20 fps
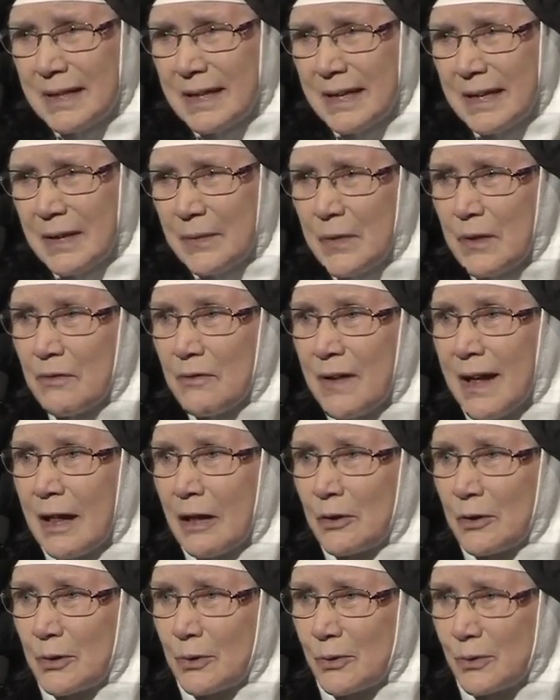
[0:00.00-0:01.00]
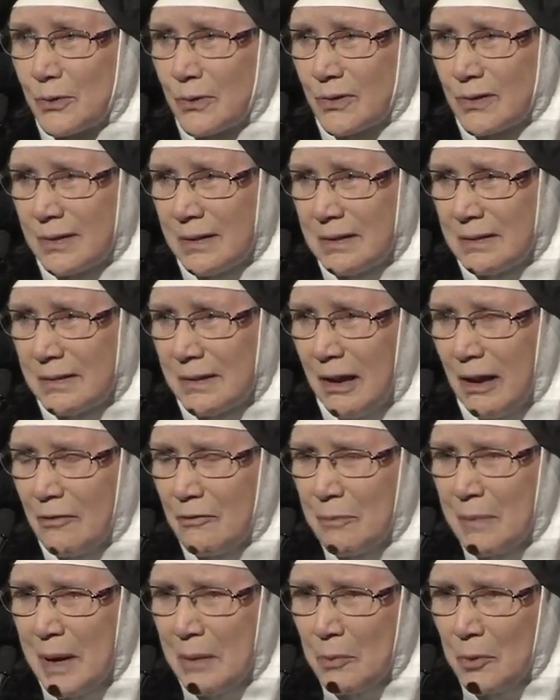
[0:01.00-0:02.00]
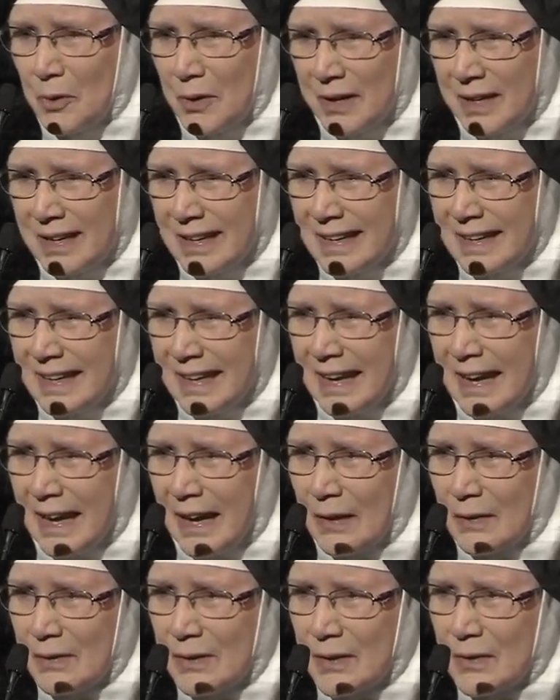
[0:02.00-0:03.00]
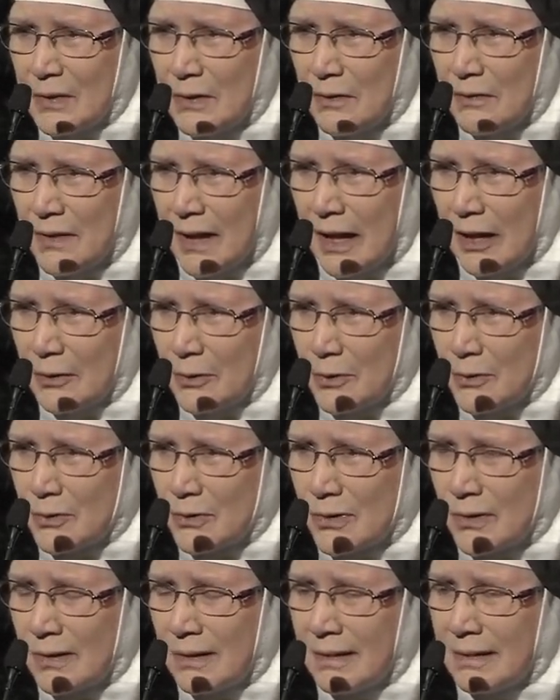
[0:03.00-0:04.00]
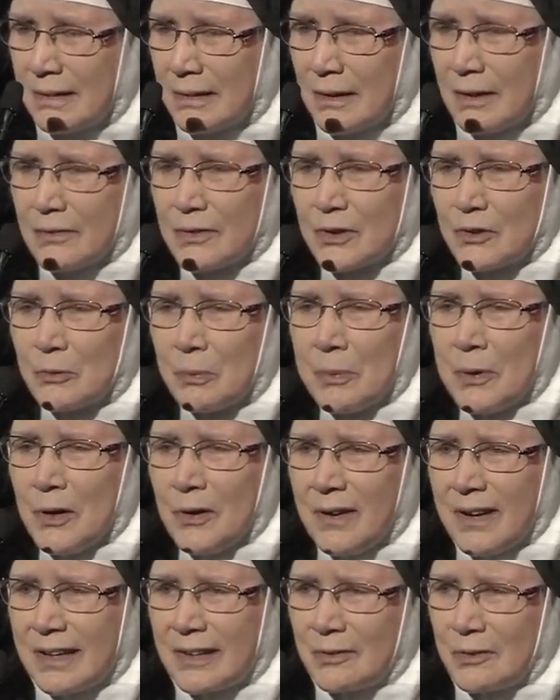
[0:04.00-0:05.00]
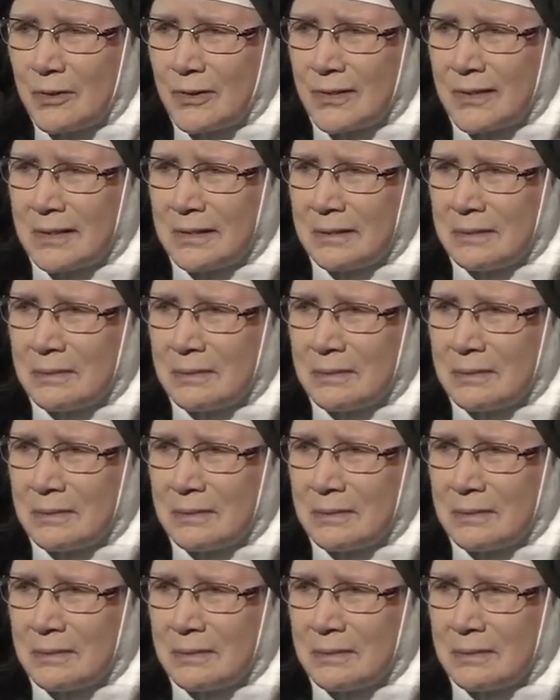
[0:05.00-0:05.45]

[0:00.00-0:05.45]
in the values of memory and in the values of experience.